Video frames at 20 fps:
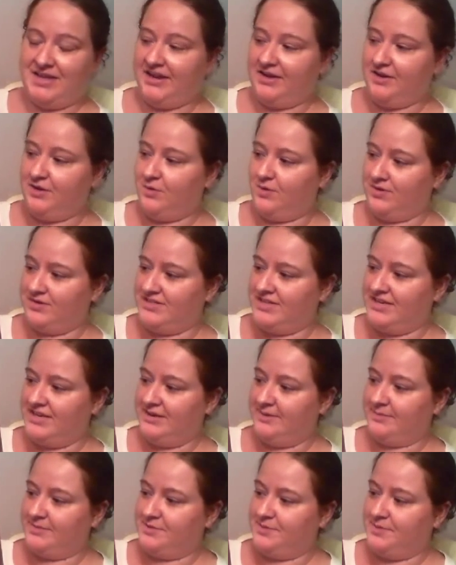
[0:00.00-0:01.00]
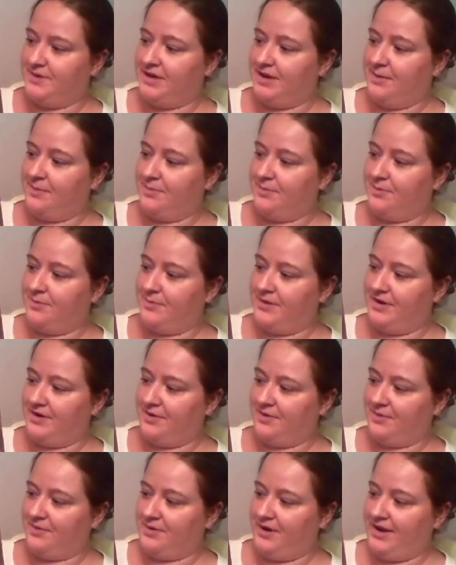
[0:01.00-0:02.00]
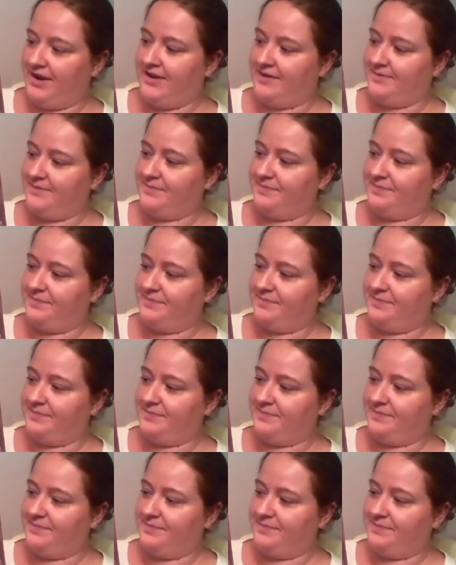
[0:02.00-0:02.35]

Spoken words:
in your team to become premier, right?